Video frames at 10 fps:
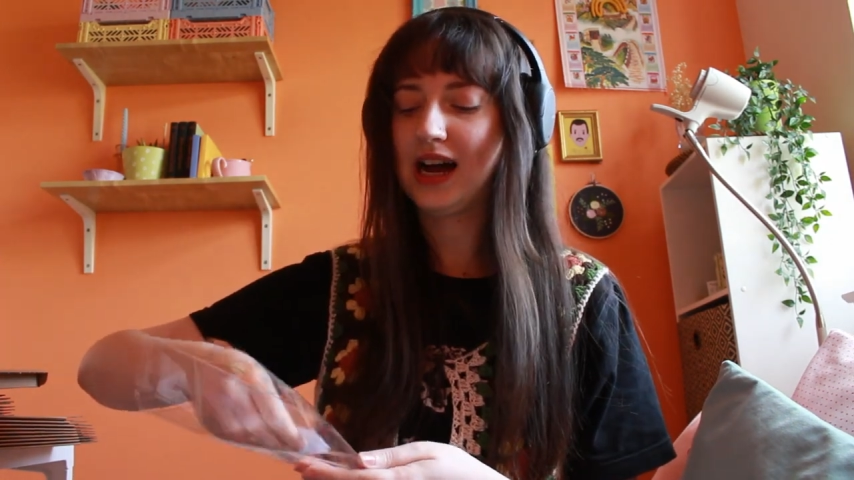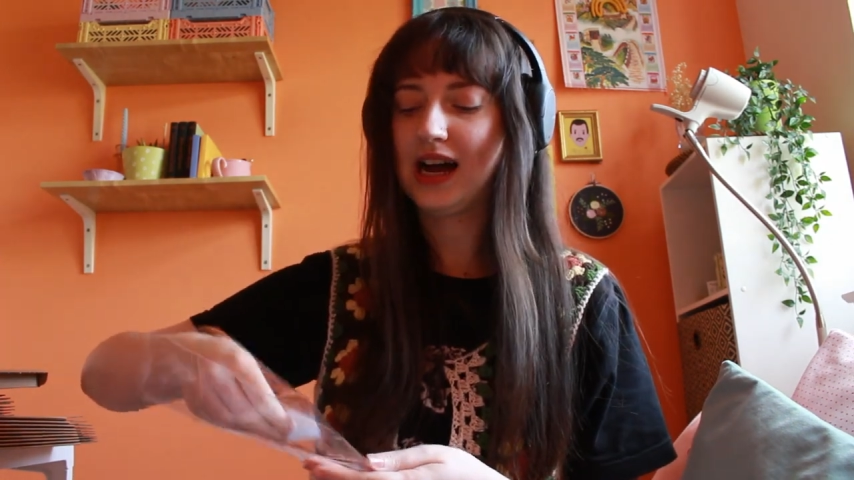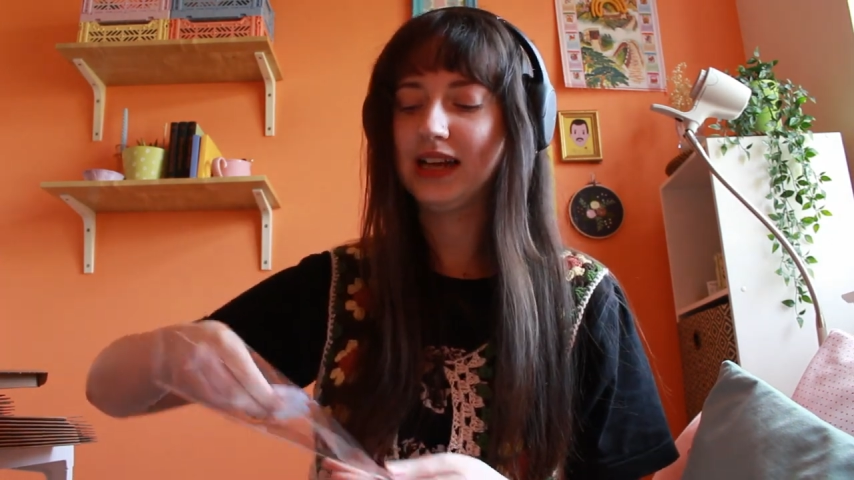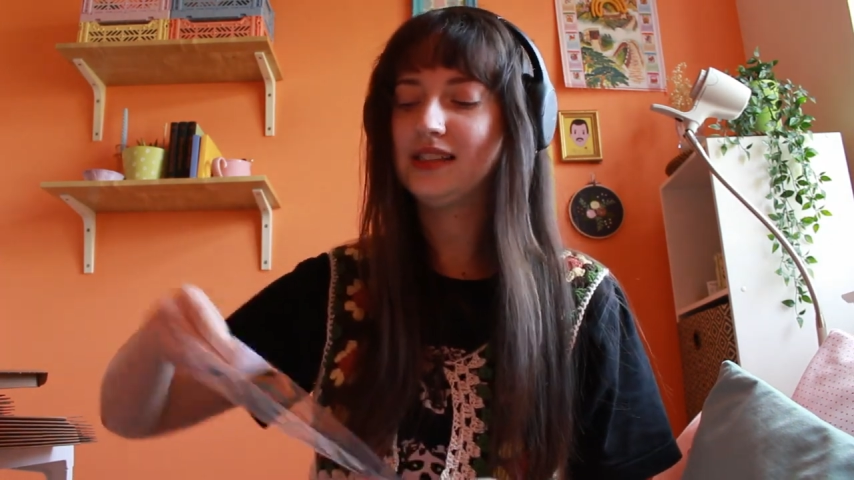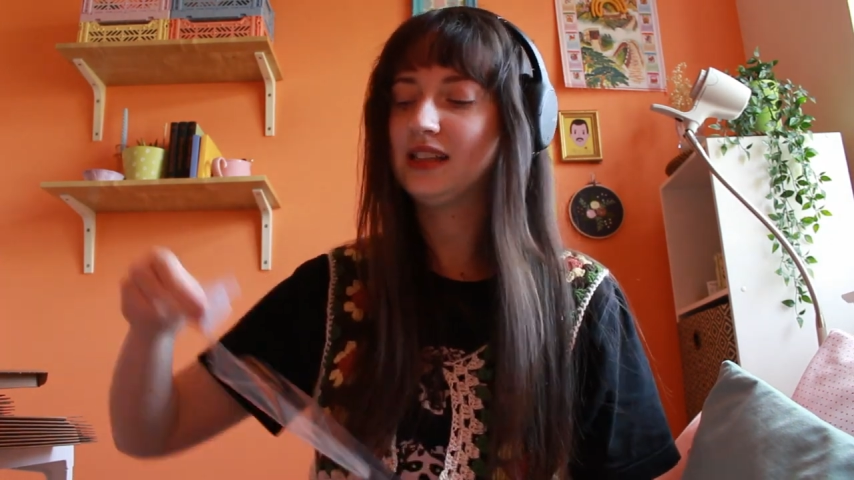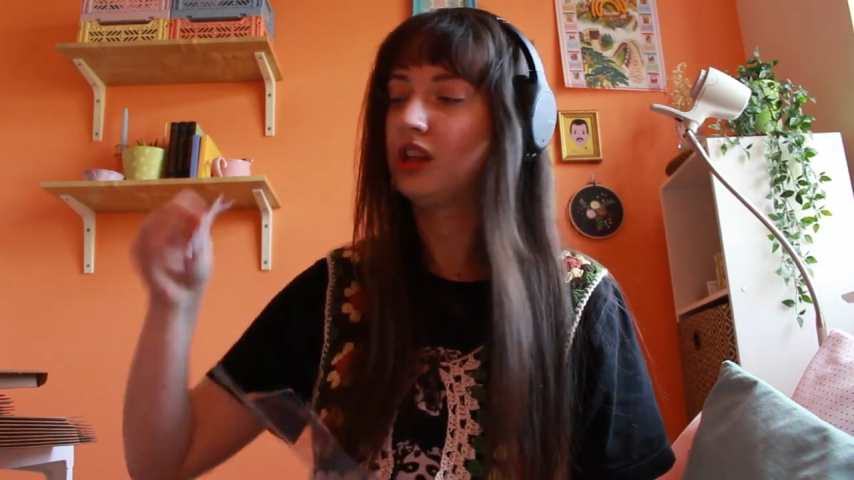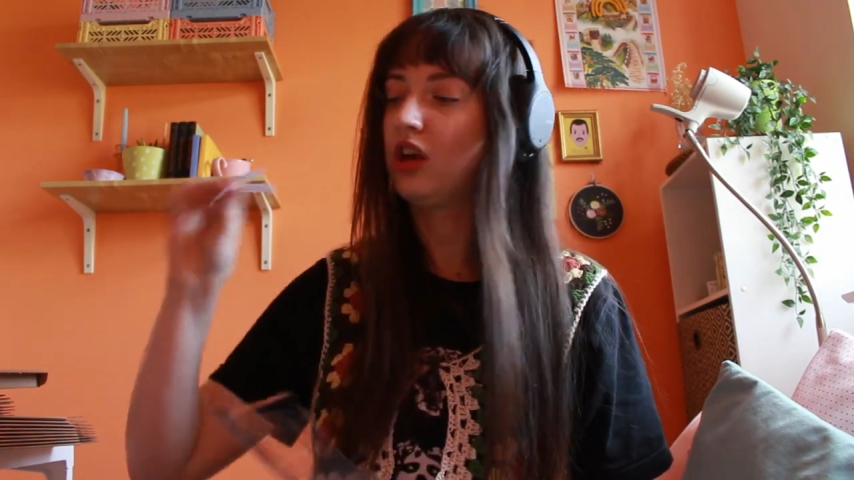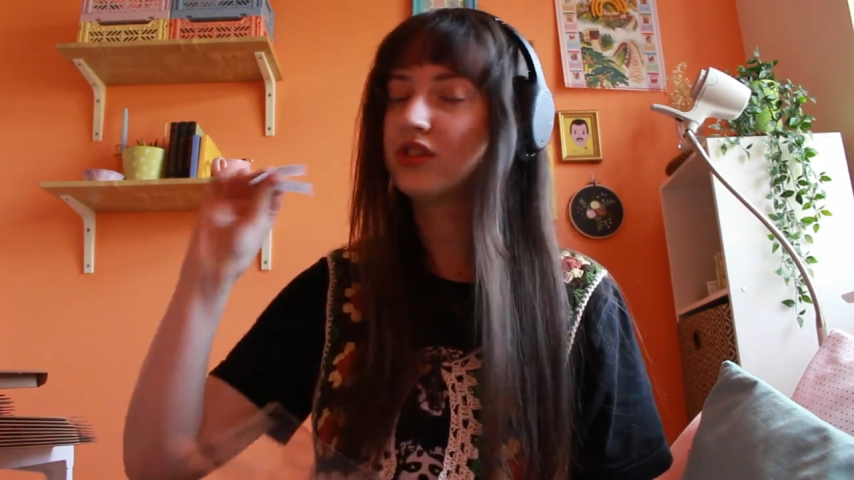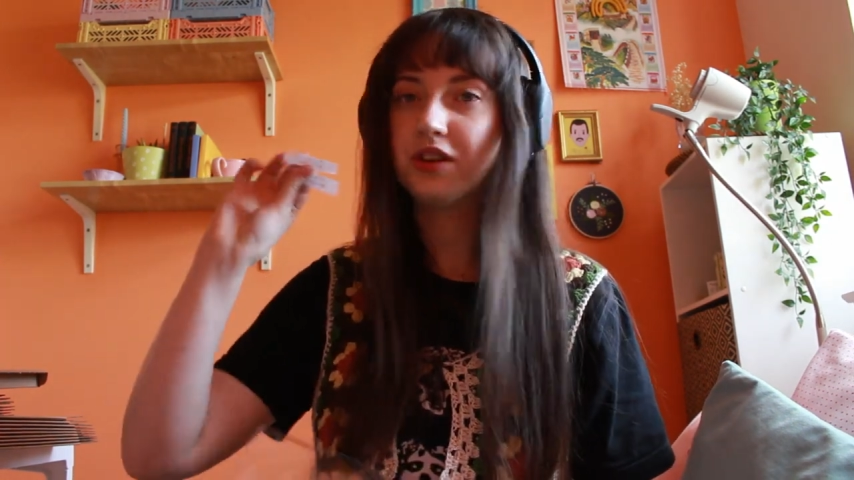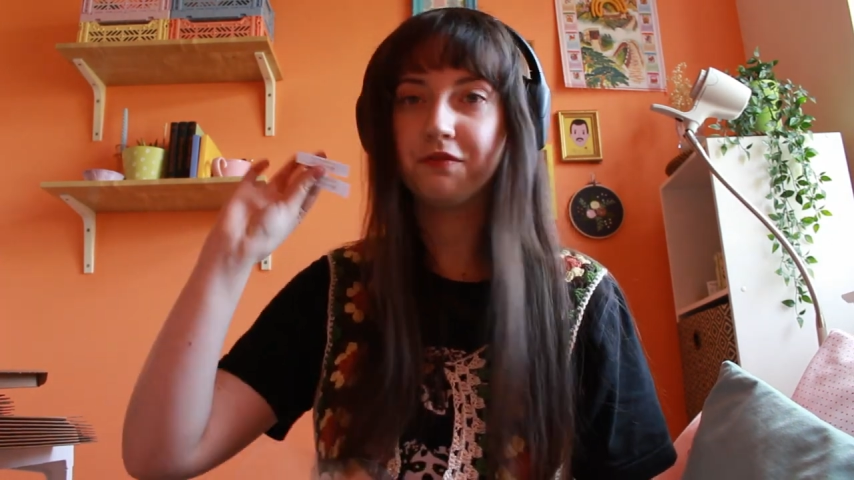I did
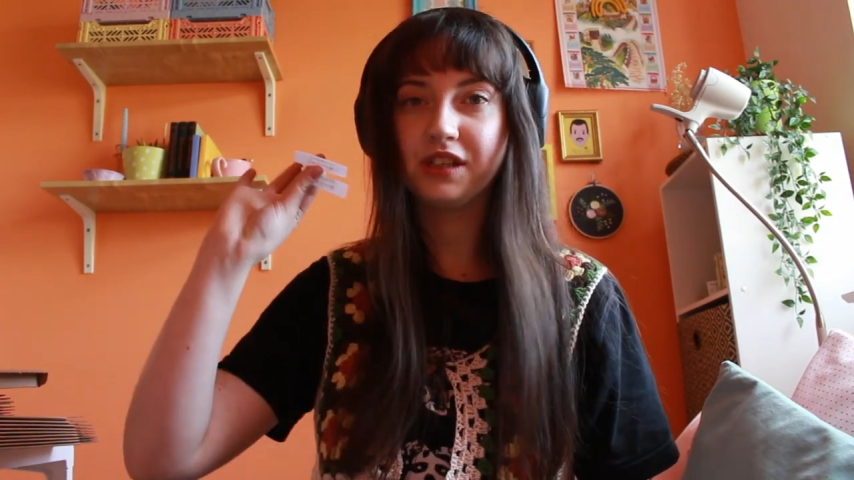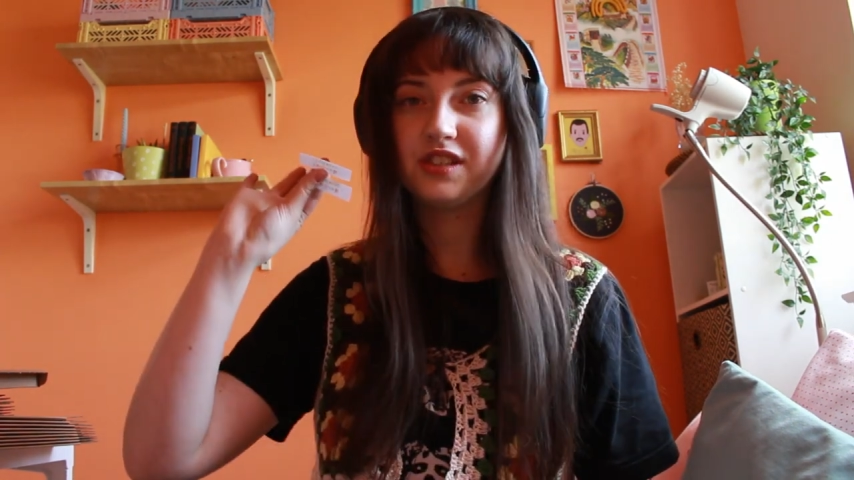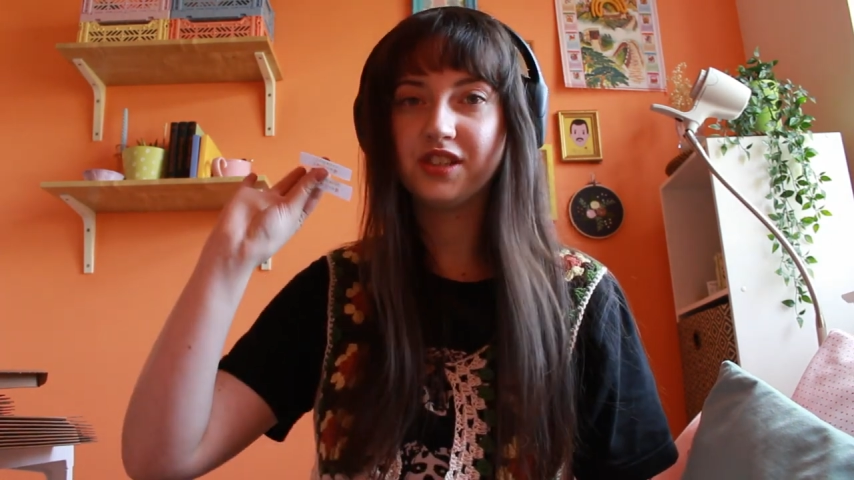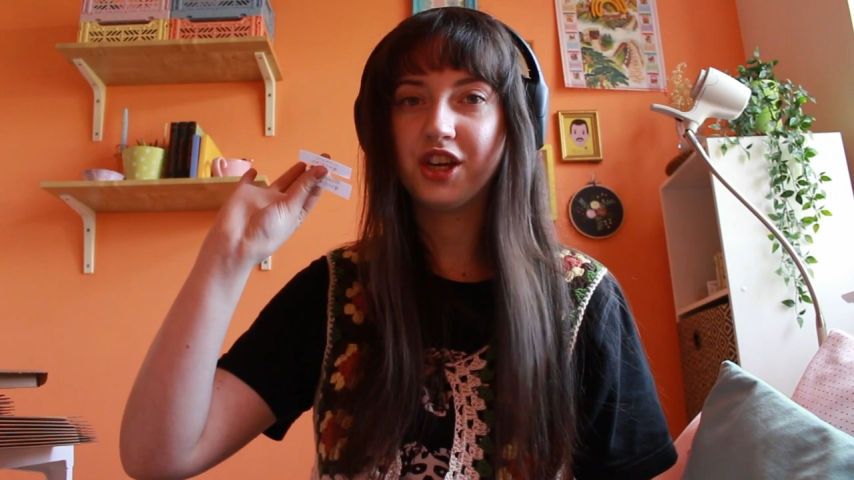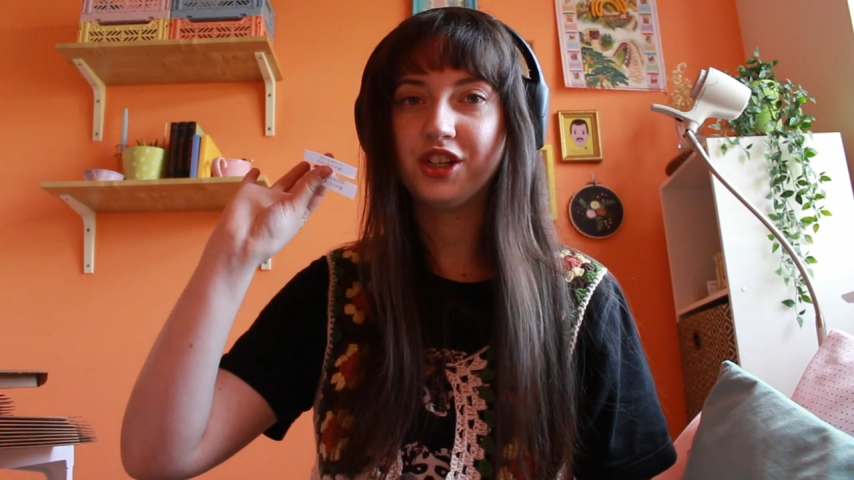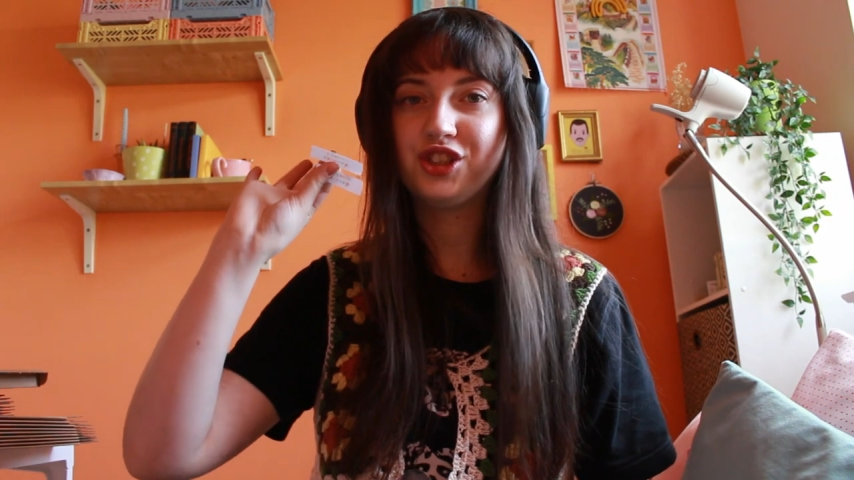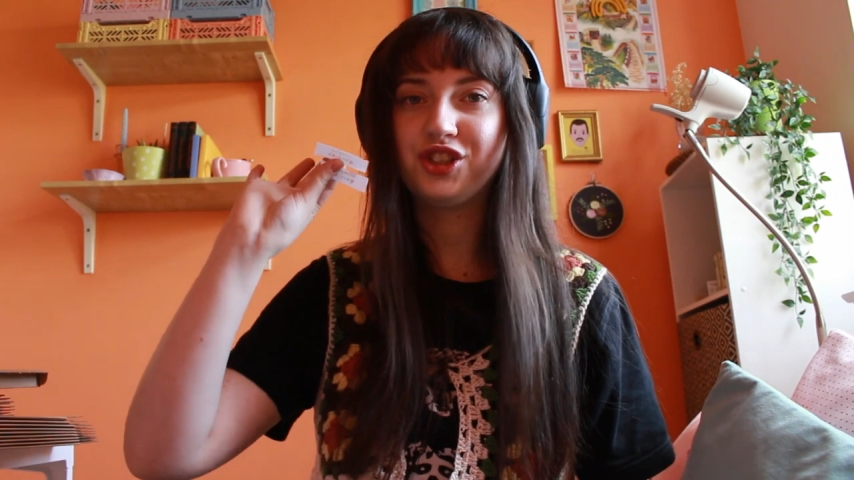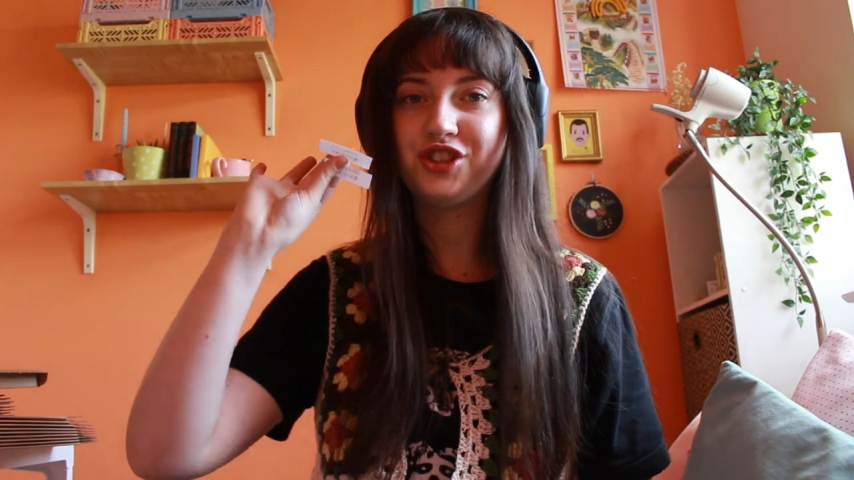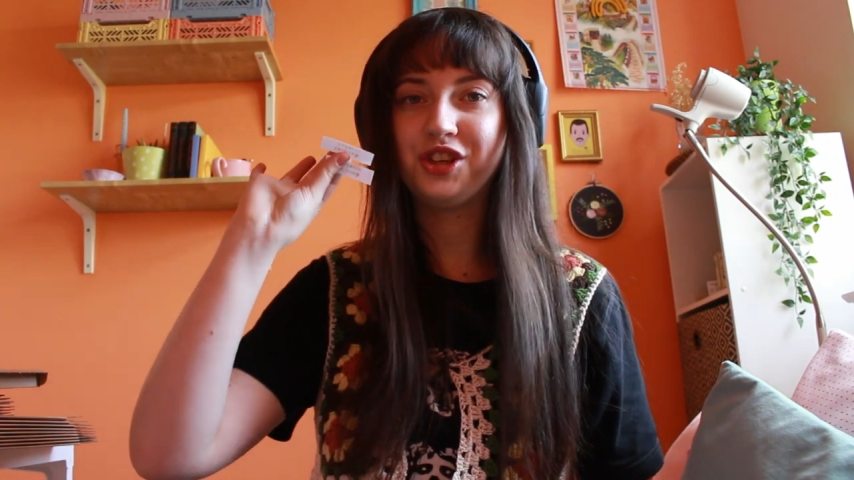lots of research